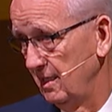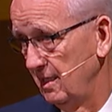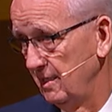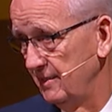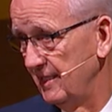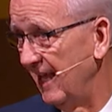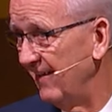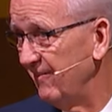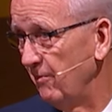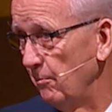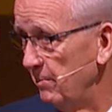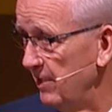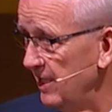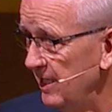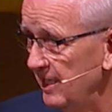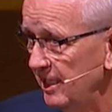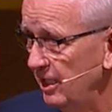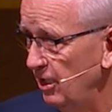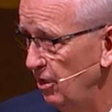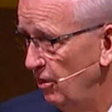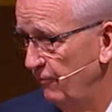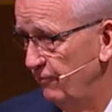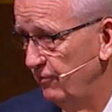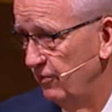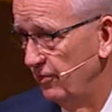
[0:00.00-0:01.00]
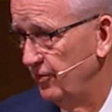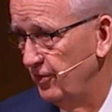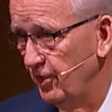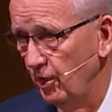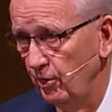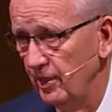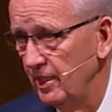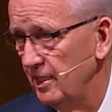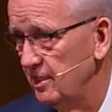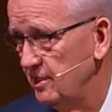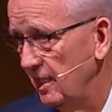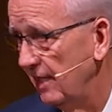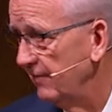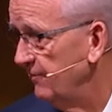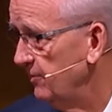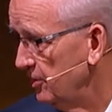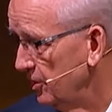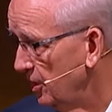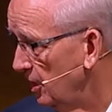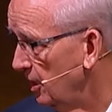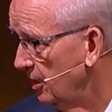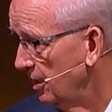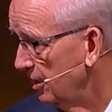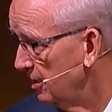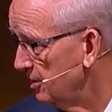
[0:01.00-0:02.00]
They haven't been here for 37
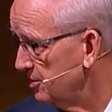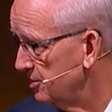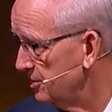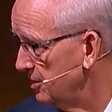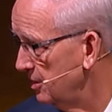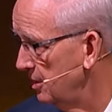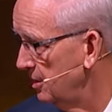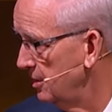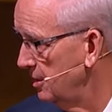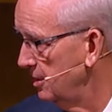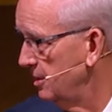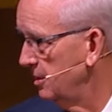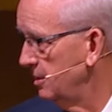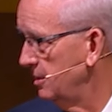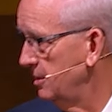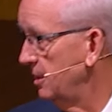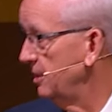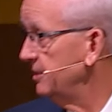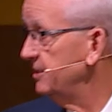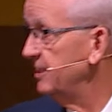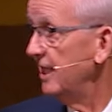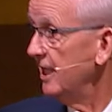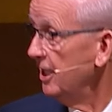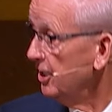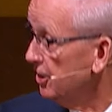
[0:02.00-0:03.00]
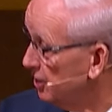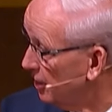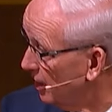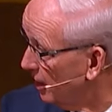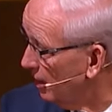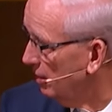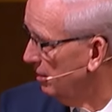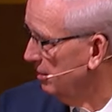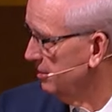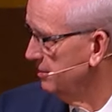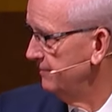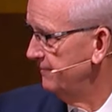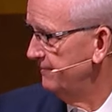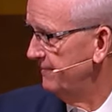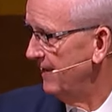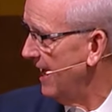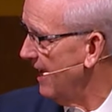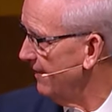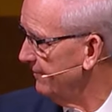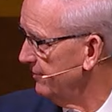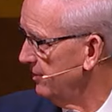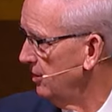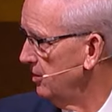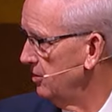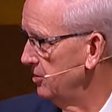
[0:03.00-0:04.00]
years, 10 years,
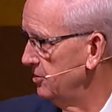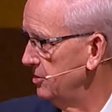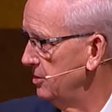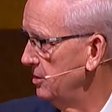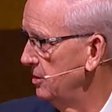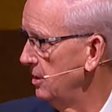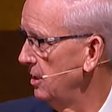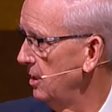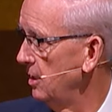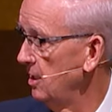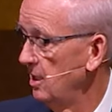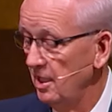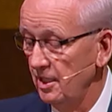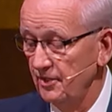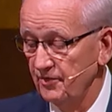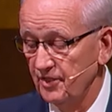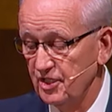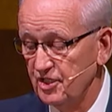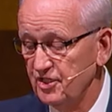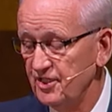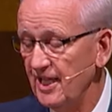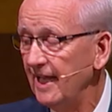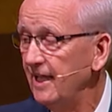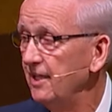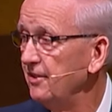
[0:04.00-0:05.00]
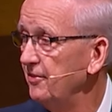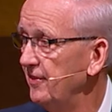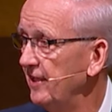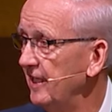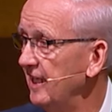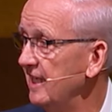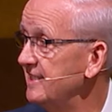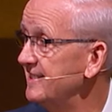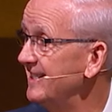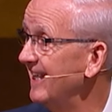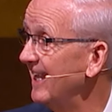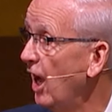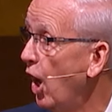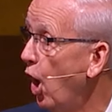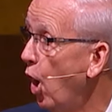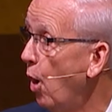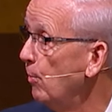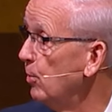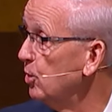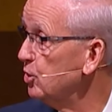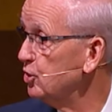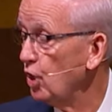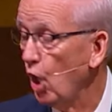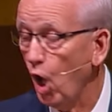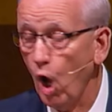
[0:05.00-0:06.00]
five years. The second thing is they
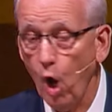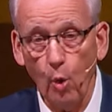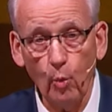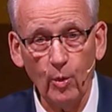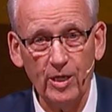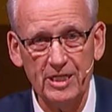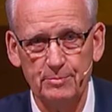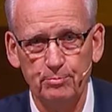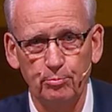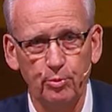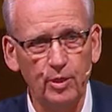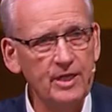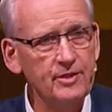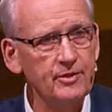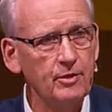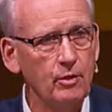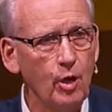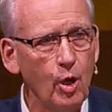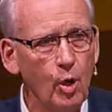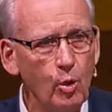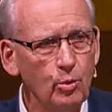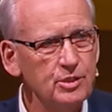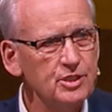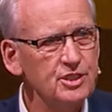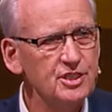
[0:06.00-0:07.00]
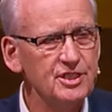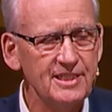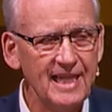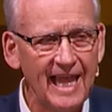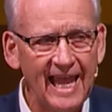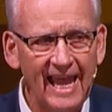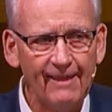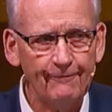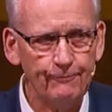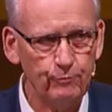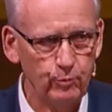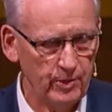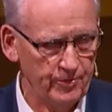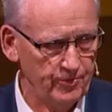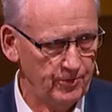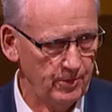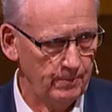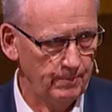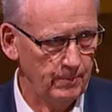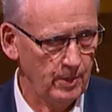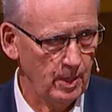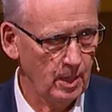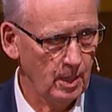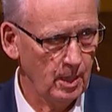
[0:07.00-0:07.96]
almost always bring their own staff with them.